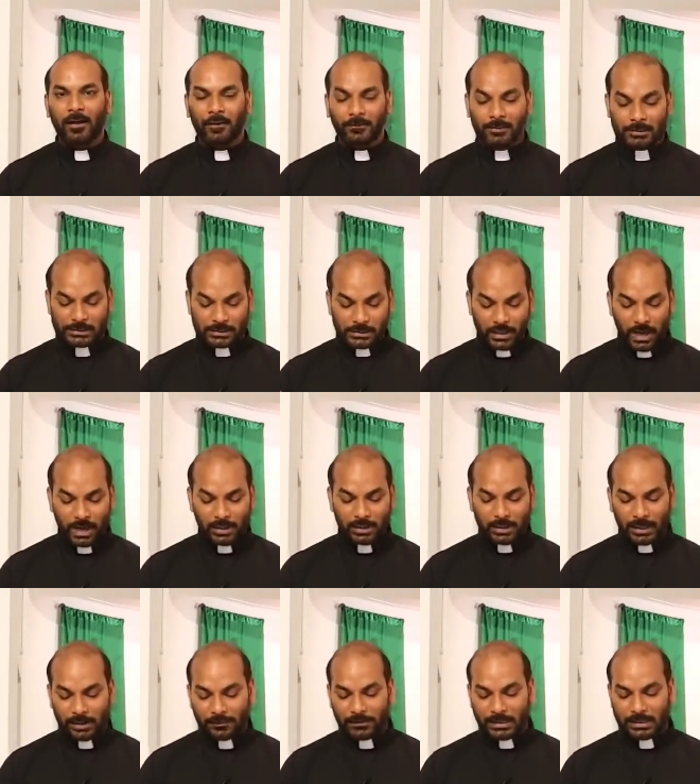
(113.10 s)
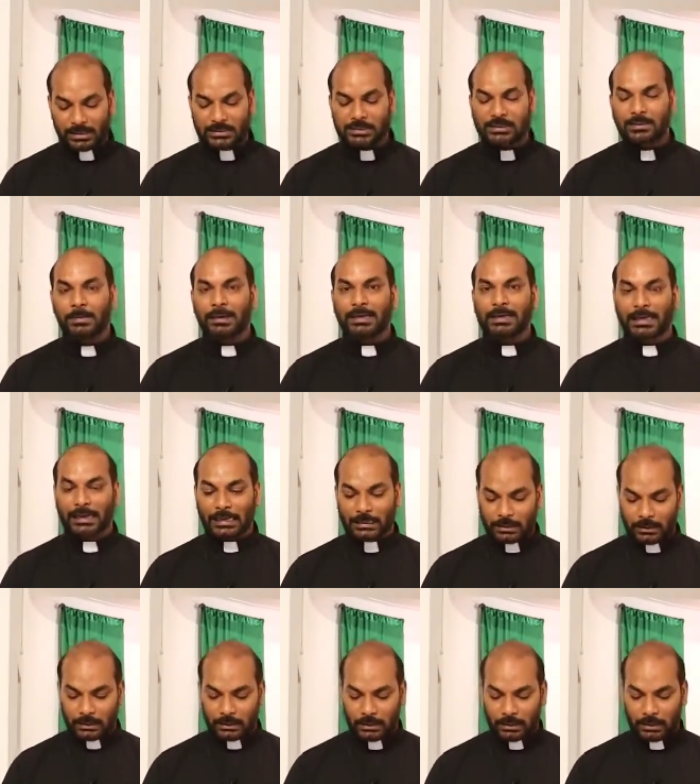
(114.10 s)
I was not convinced, but
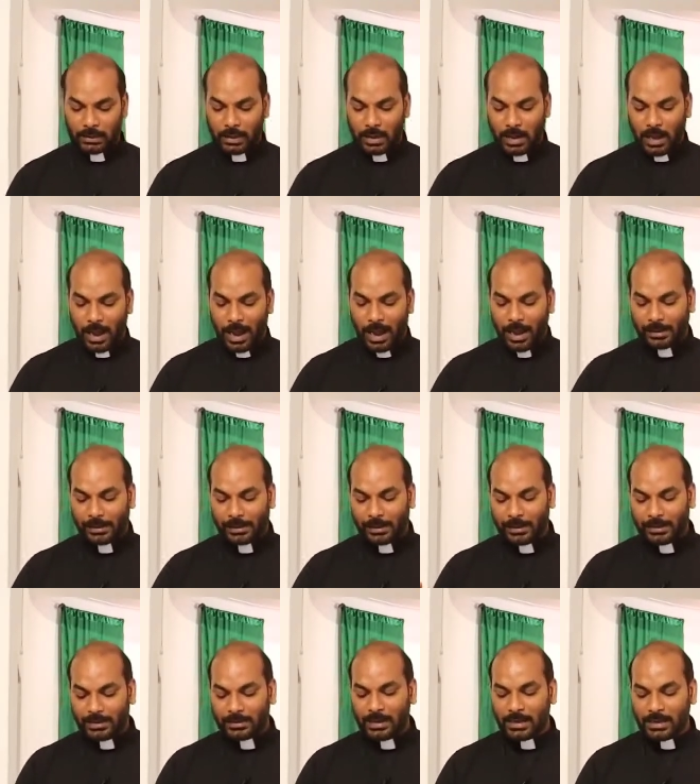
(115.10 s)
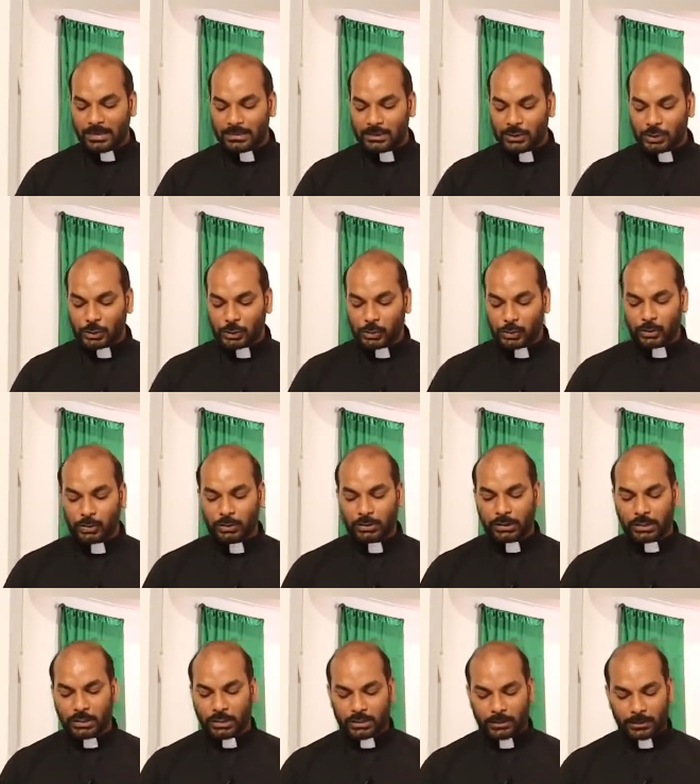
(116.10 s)
later I realized
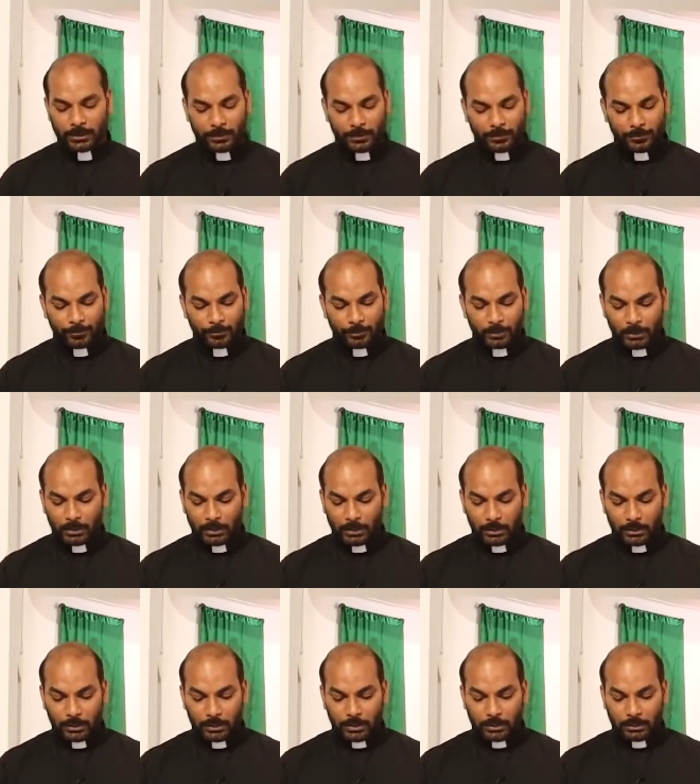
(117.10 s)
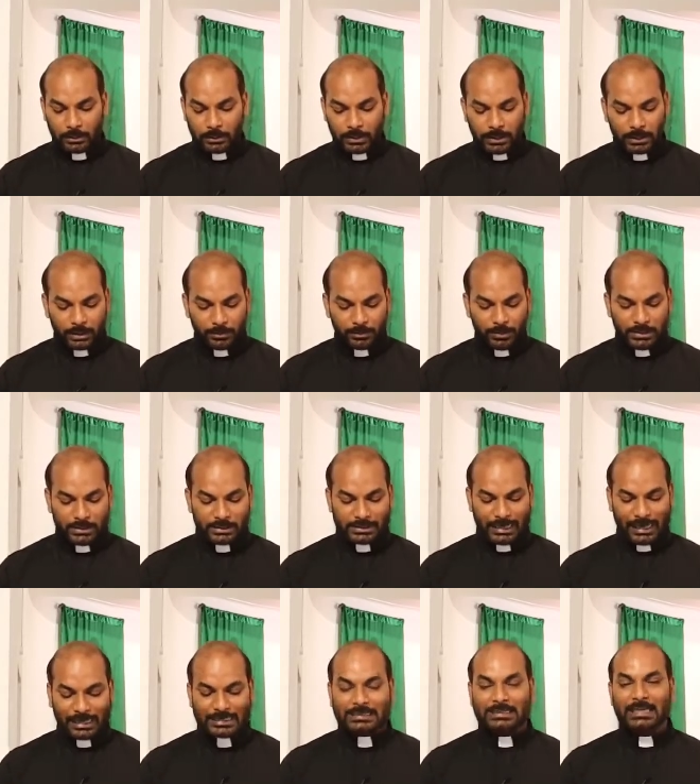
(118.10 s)
soon that the theme
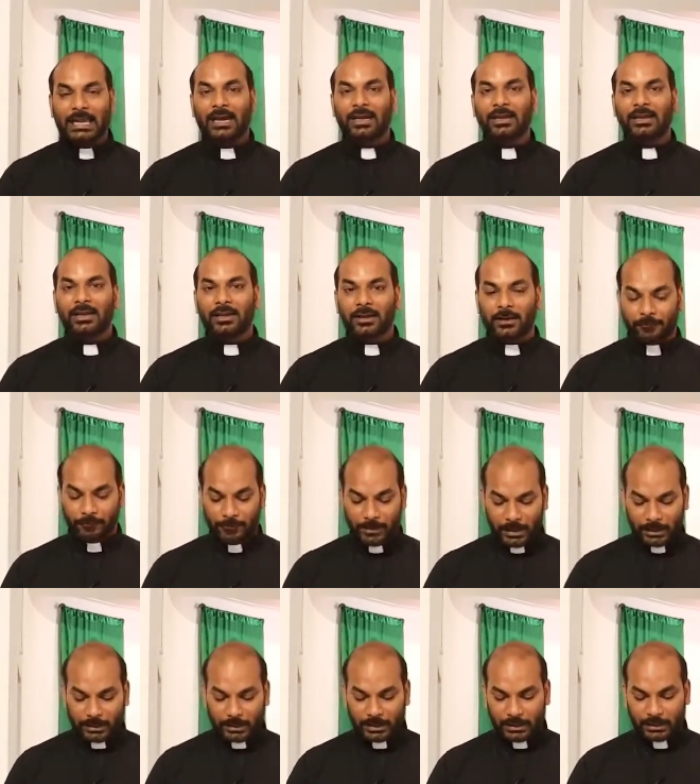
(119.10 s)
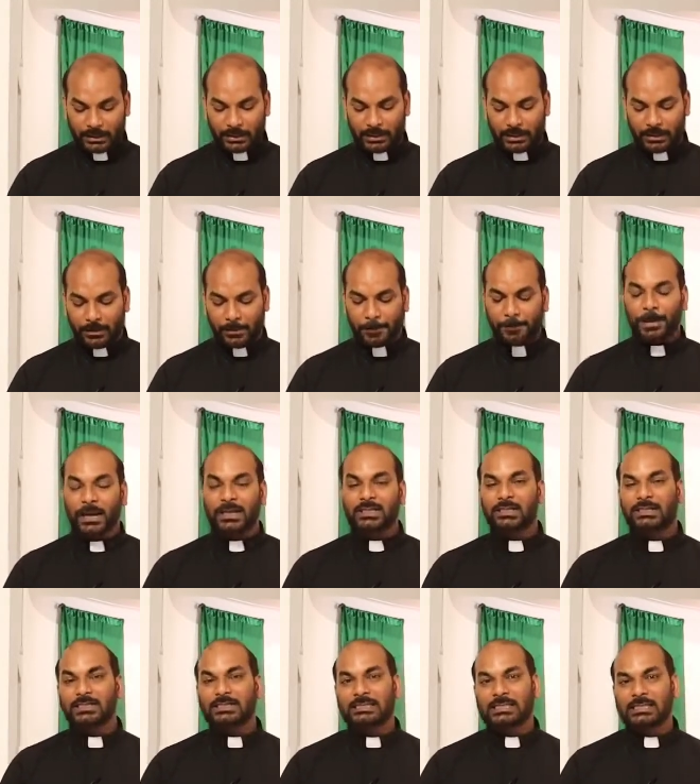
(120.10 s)
is exactly reflecting the
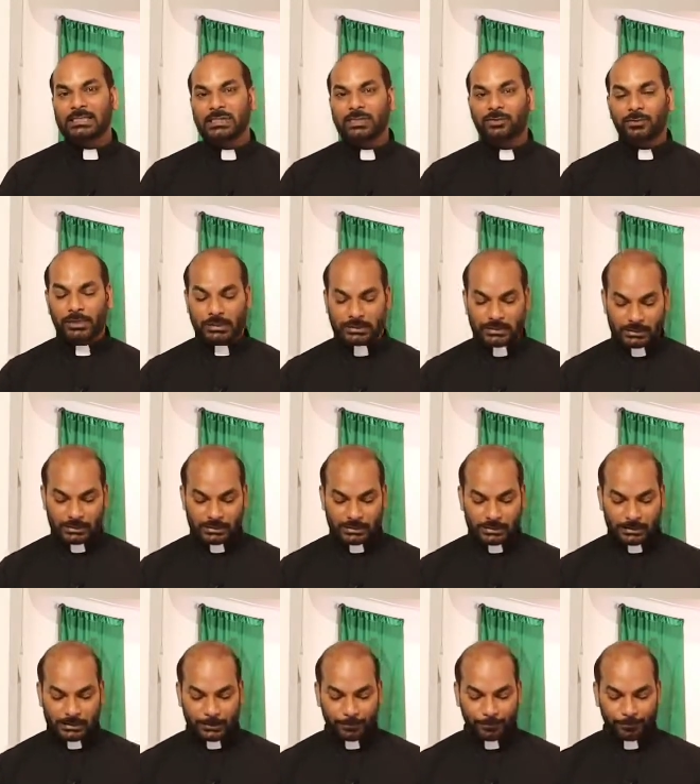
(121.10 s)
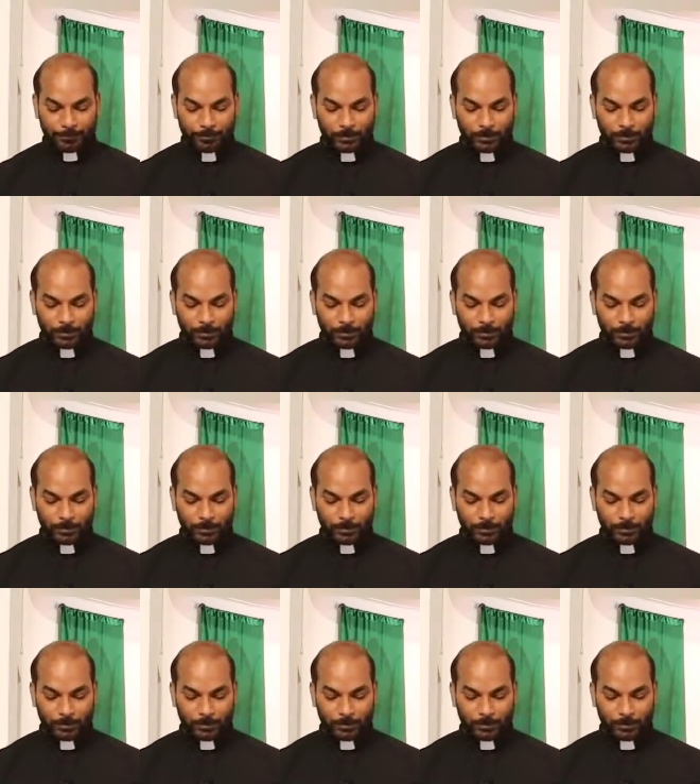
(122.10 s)
present situations.